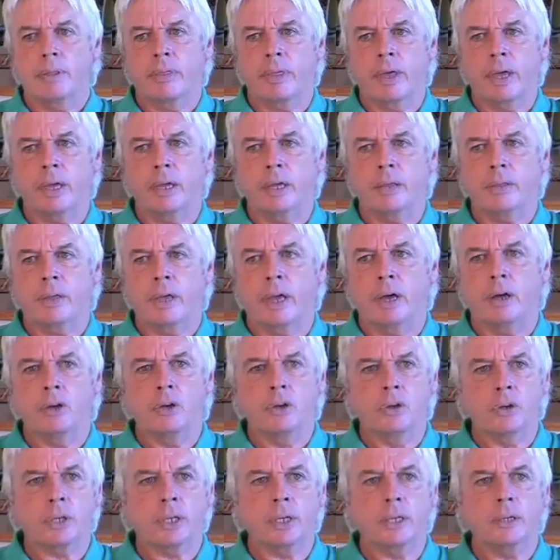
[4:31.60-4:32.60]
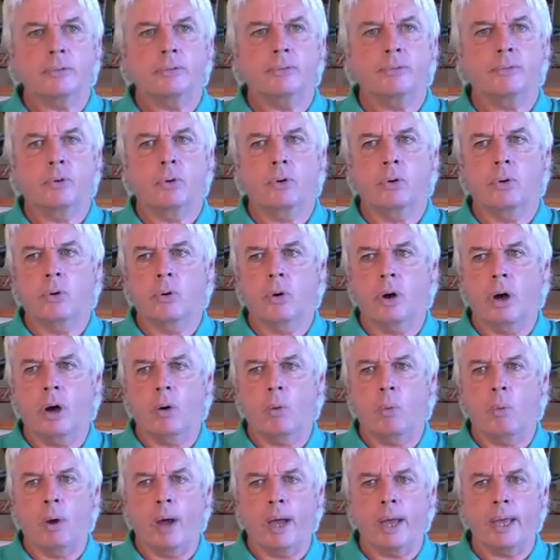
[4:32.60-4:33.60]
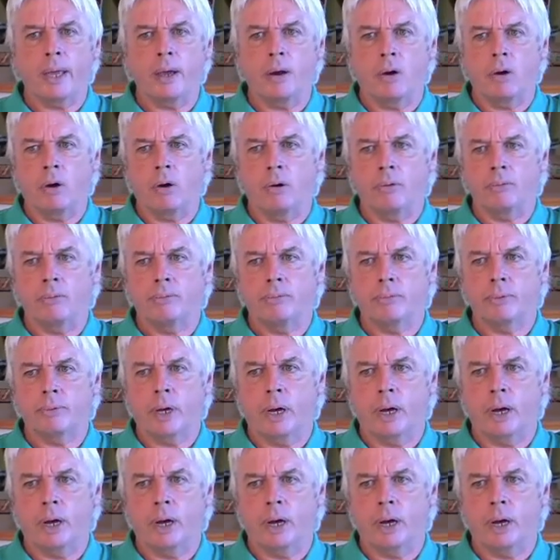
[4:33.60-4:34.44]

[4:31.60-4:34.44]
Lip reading: they are looking for a way of